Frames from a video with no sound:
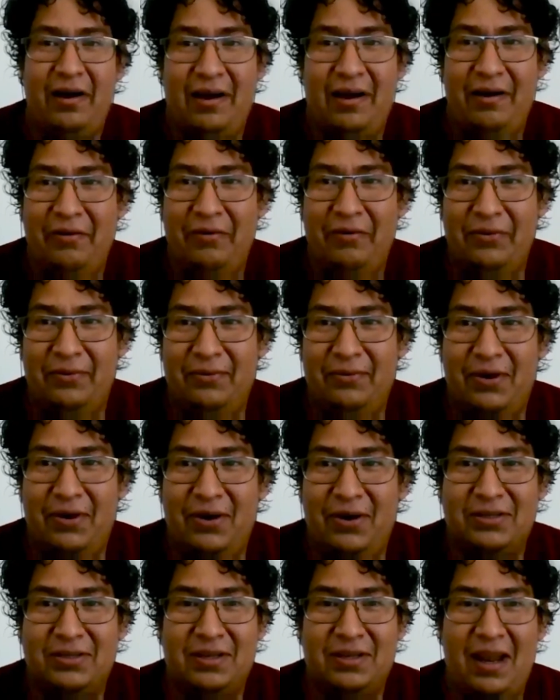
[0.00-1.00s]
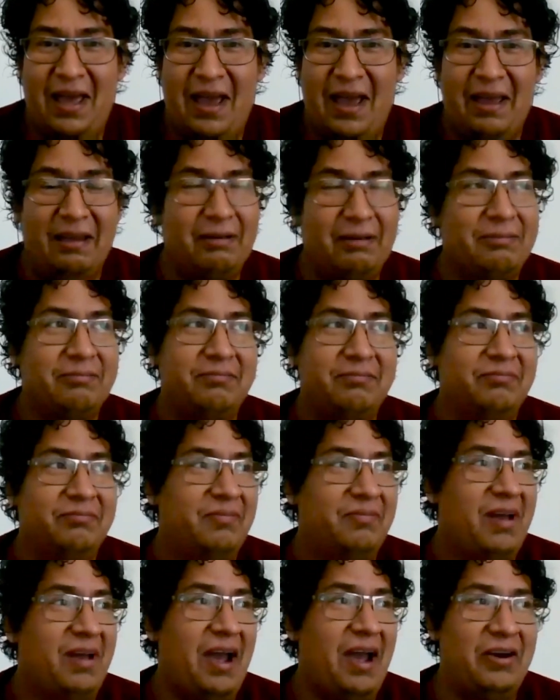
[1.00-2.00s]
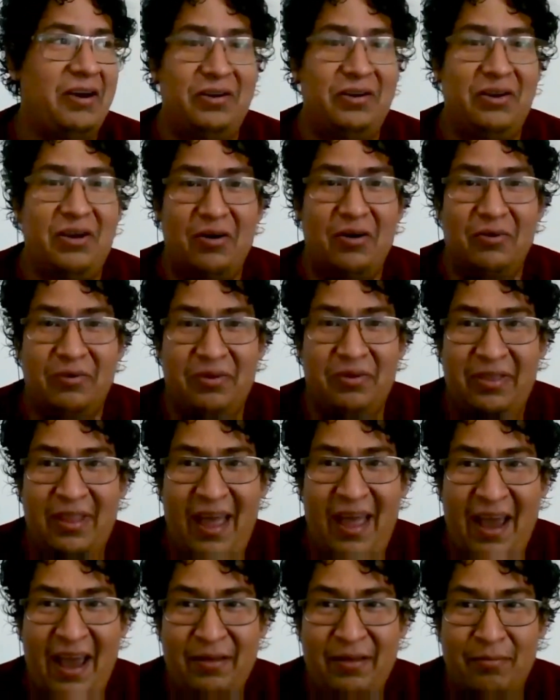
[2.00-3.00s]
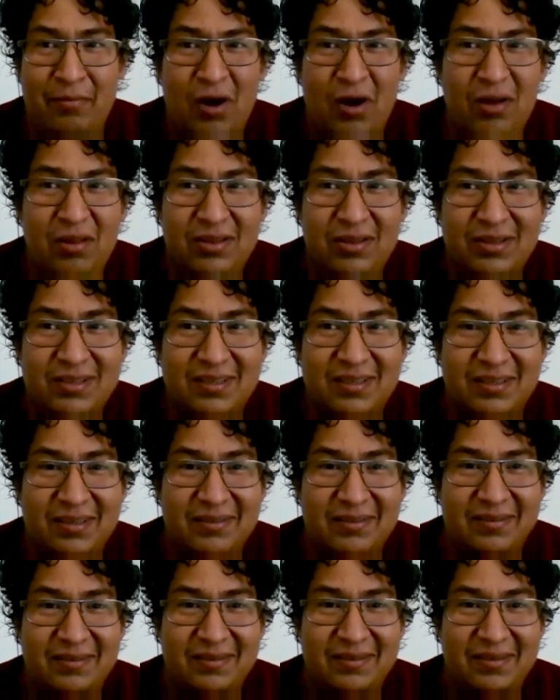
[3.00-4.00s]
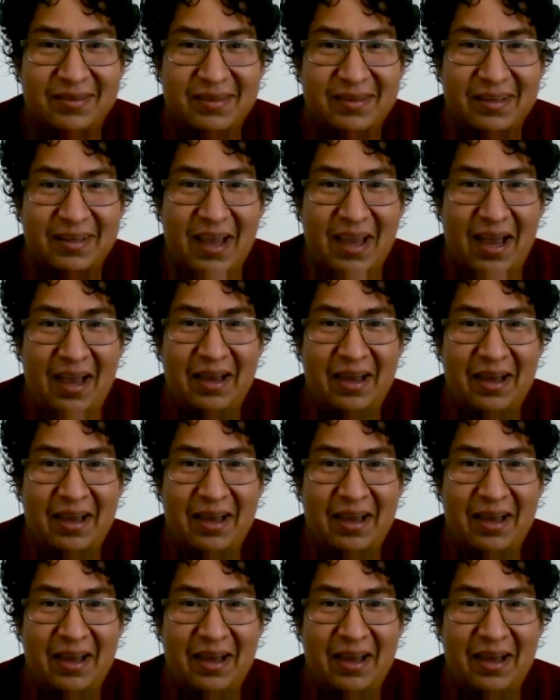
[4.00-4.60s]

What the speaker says: was like, I don't know, 9 months. Yeah.